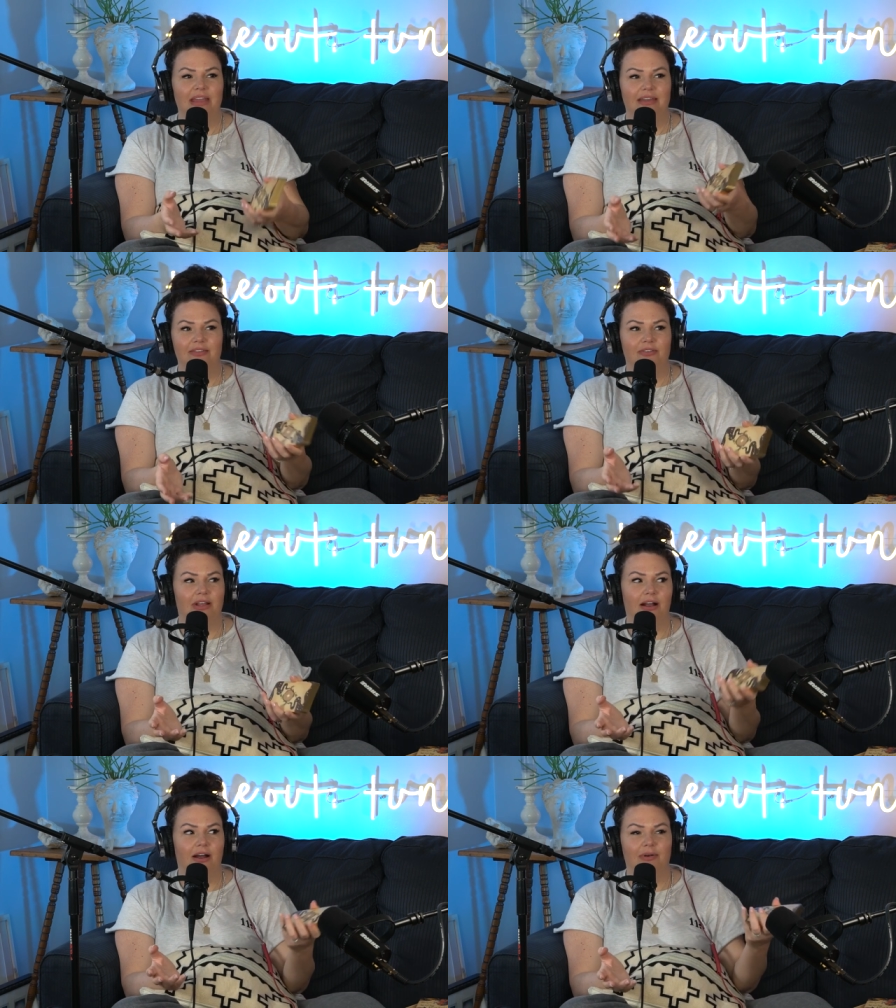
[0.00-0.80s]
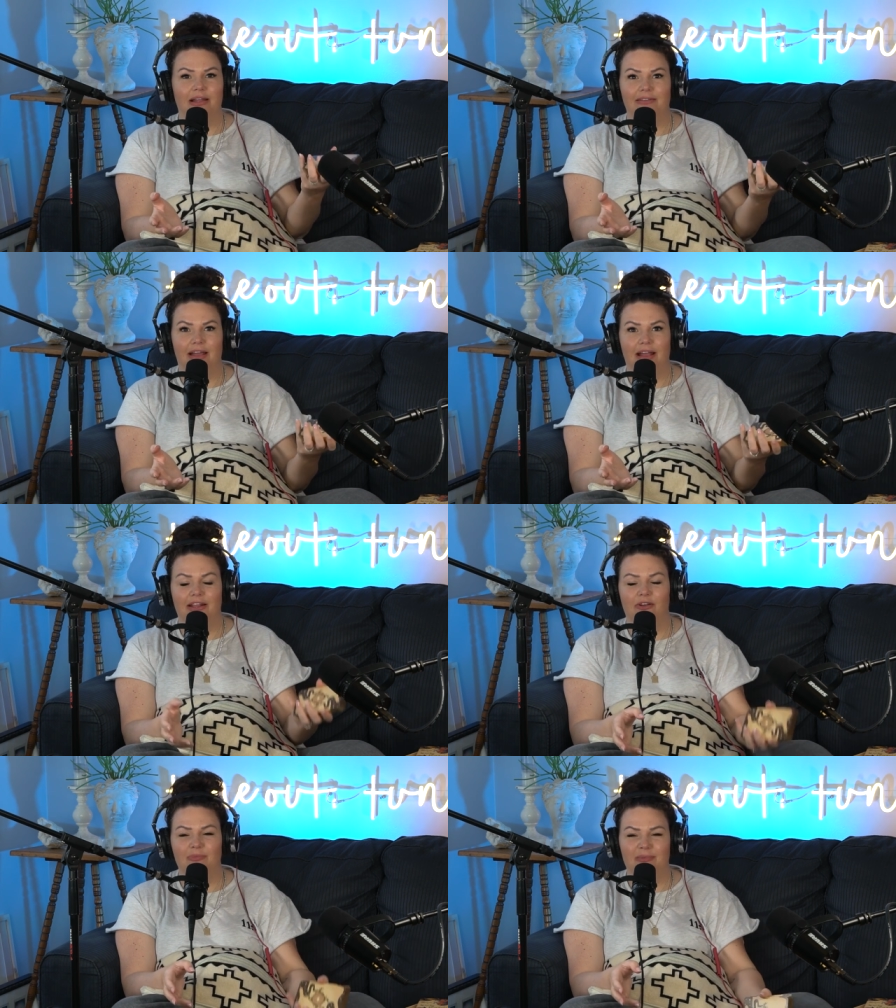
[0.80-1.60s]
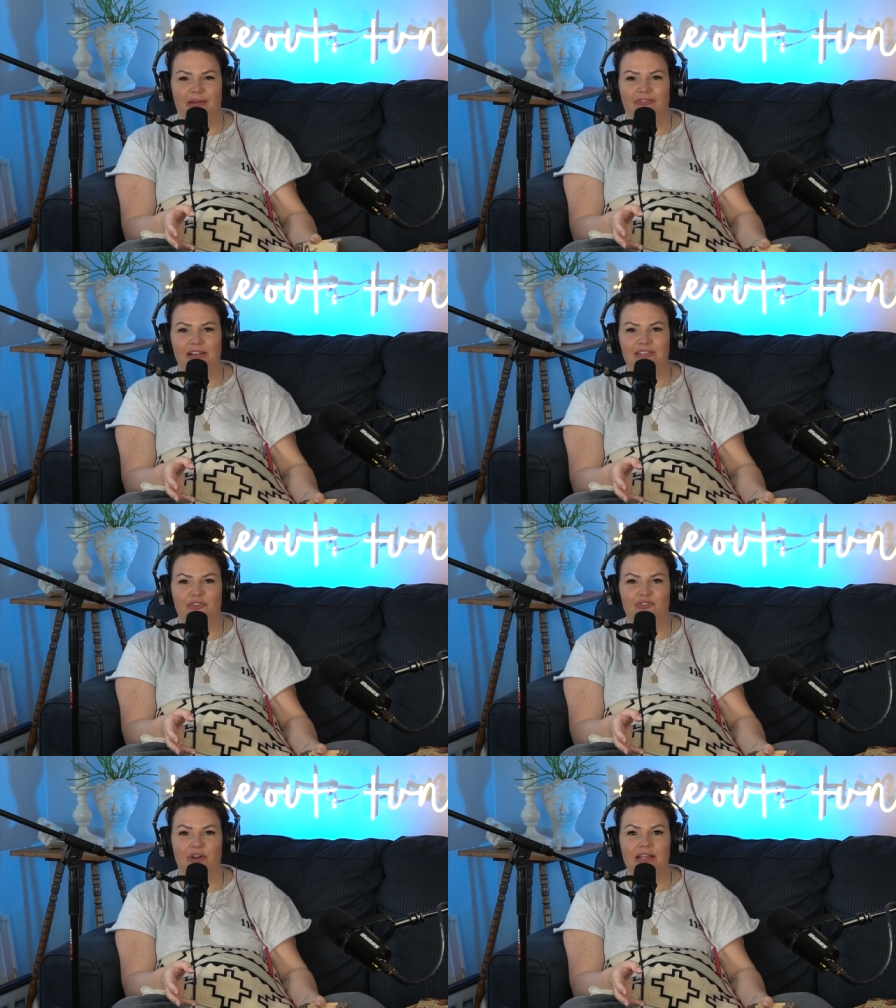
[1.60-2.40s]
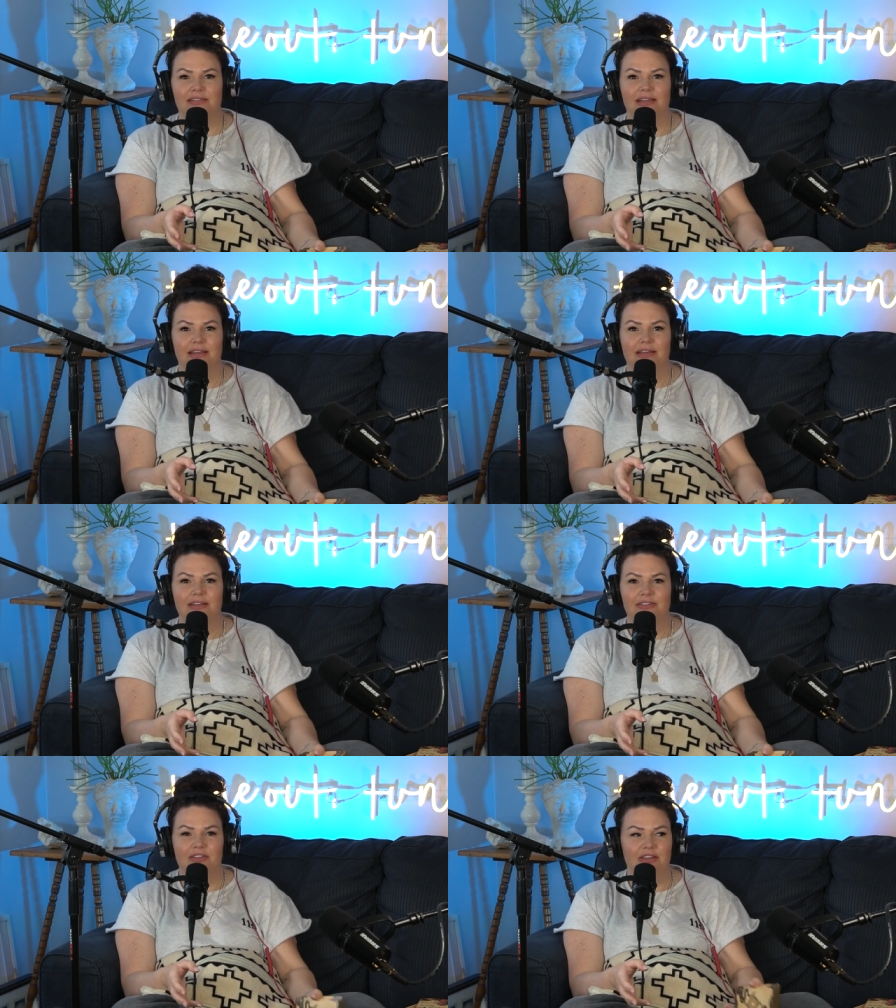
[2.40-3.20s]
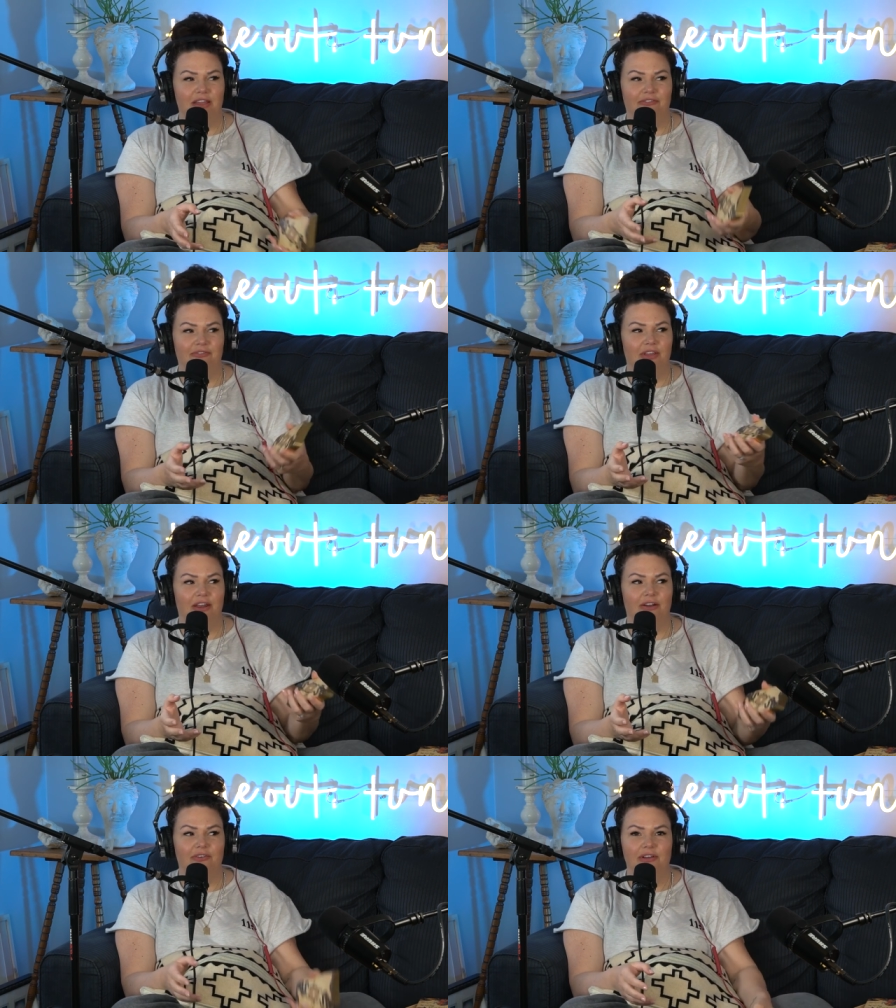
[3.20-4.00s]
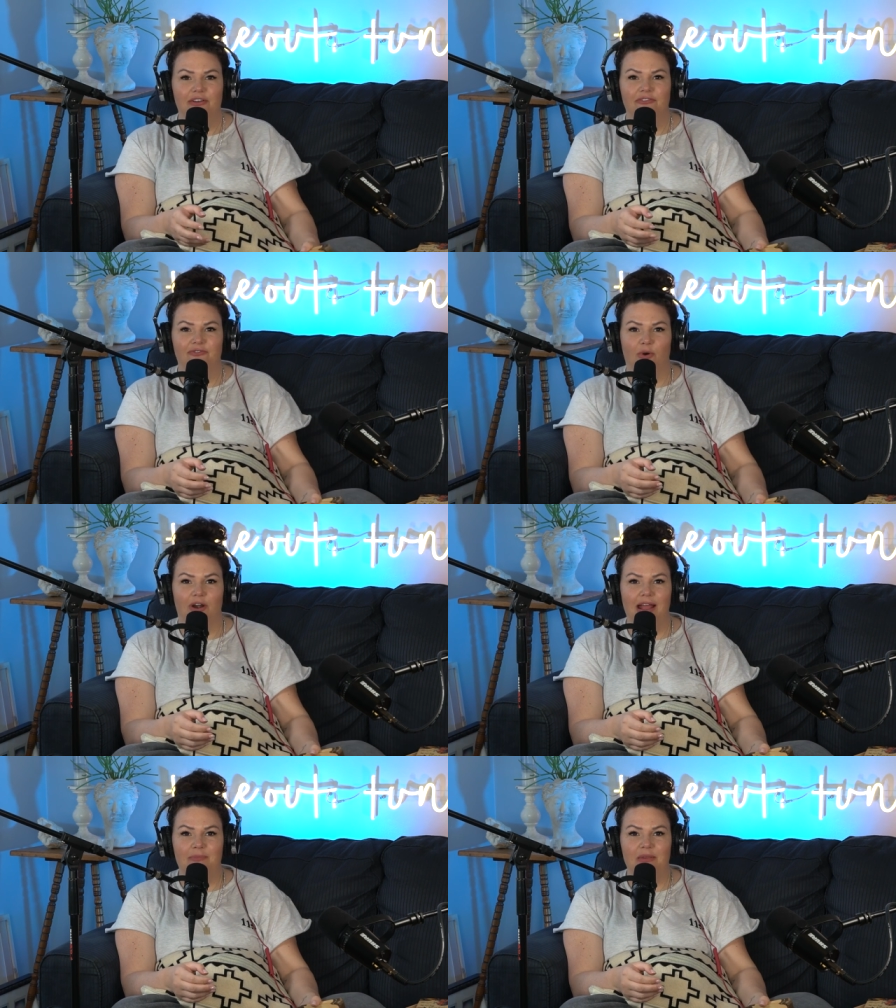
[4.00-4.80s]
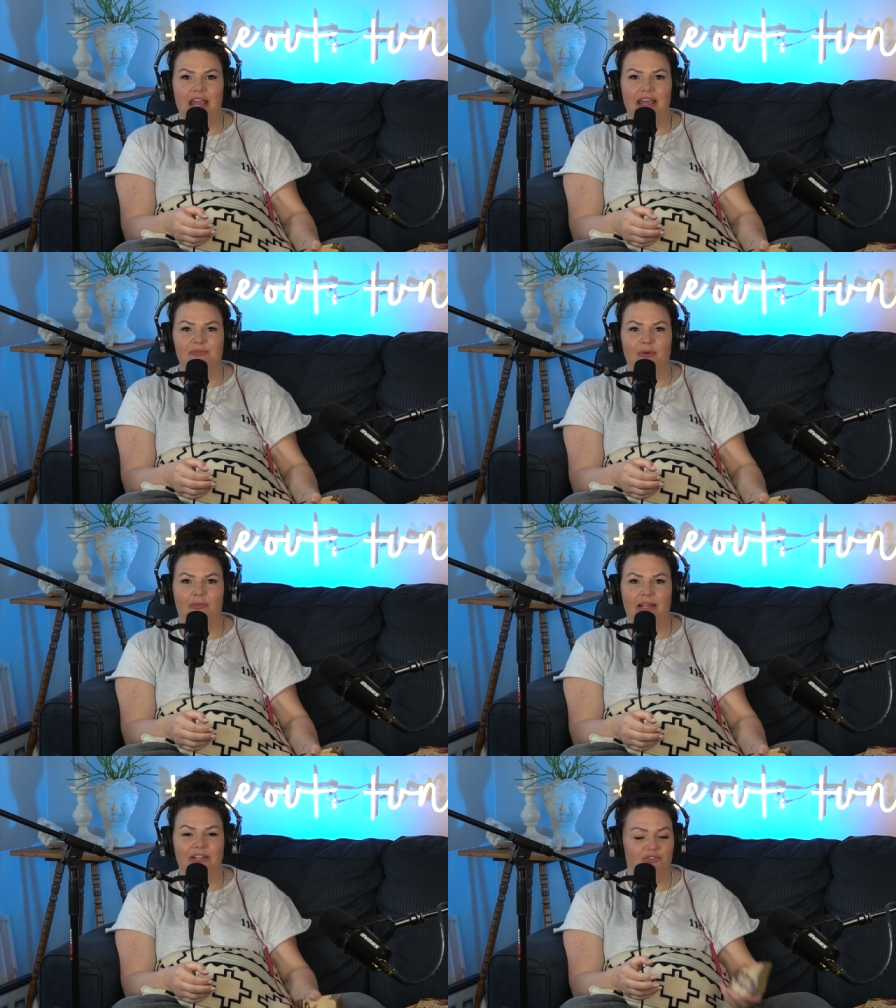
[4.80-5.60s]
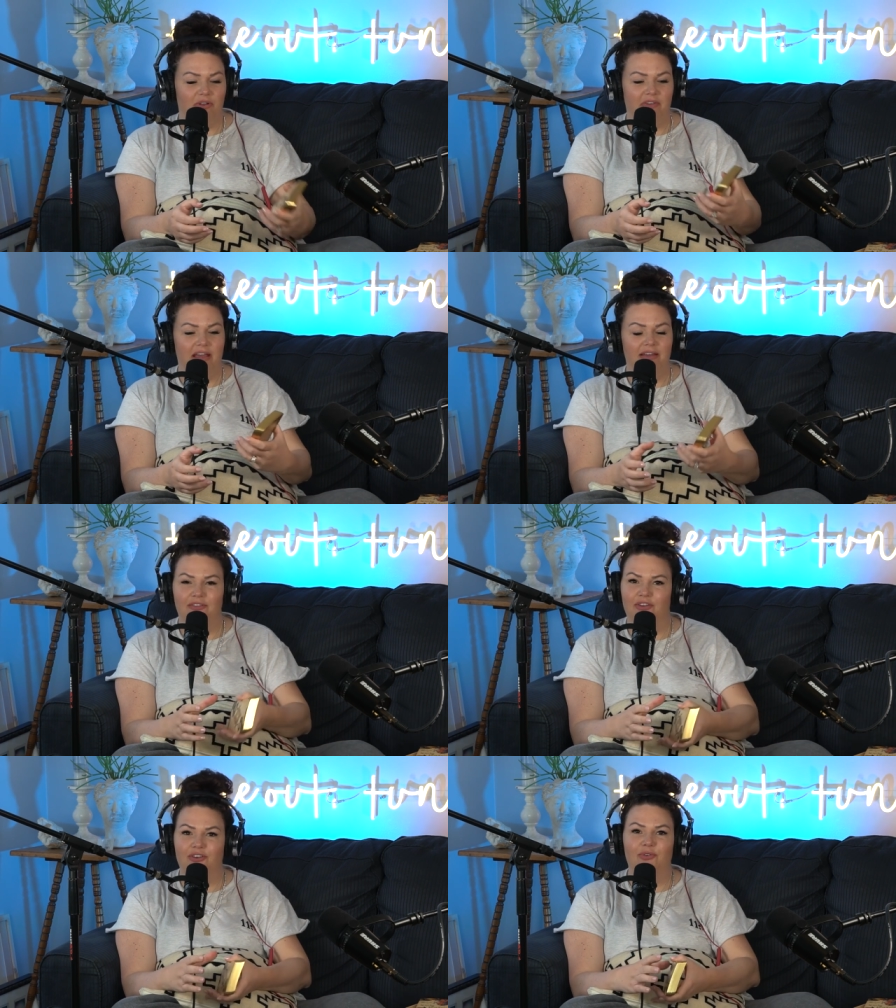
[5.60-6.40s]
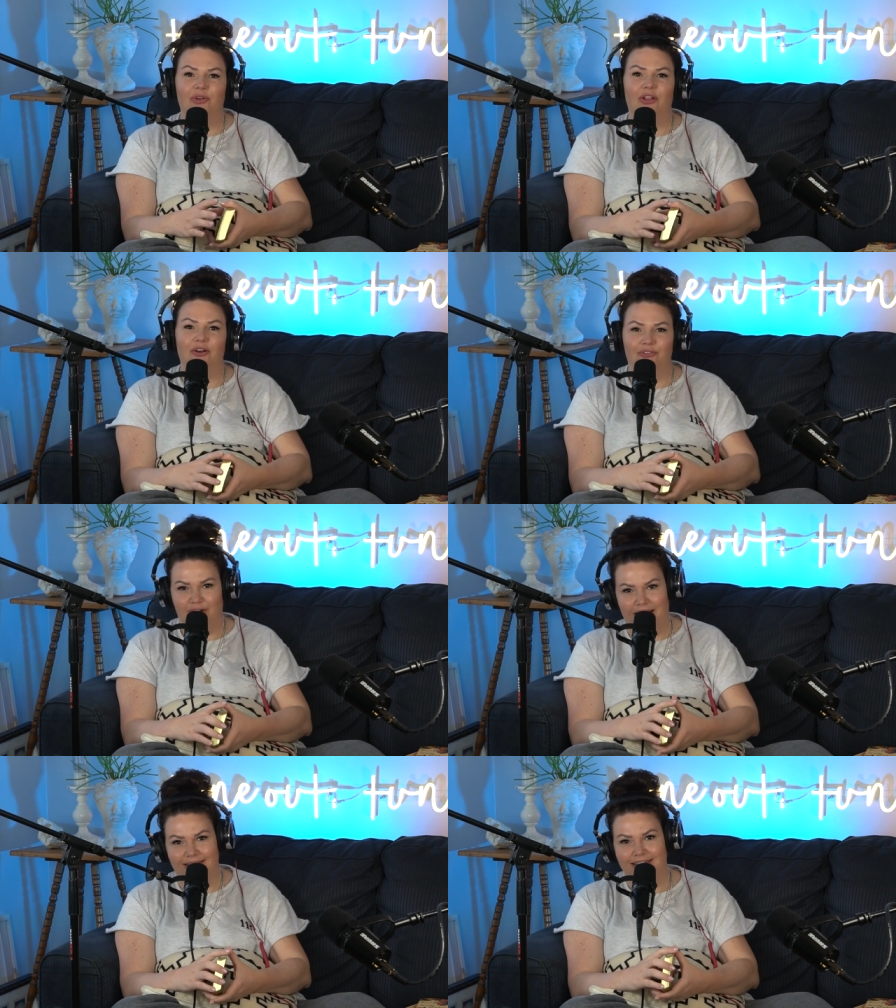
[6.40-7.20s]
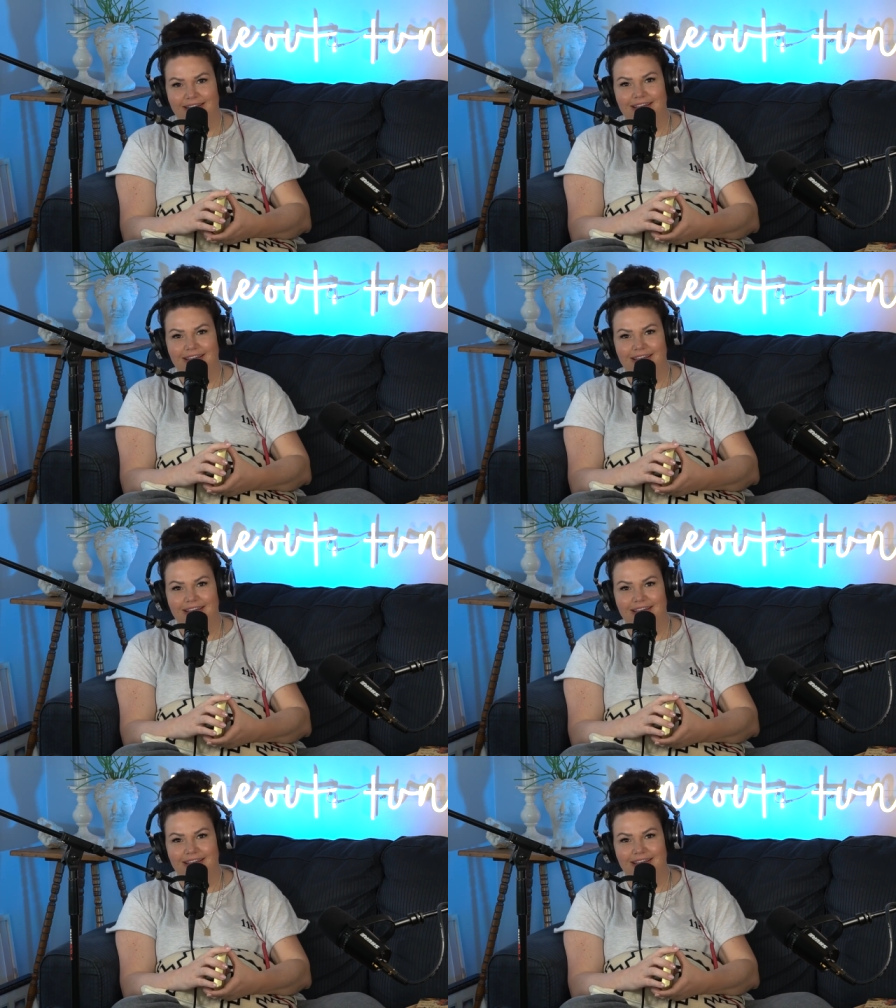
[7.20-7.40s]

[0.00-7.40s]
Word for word: And then you're like, oh, well, now I got to go meet my friends for drinks. So then you have, you know, four IPAs while playing trivia and then do it all over again.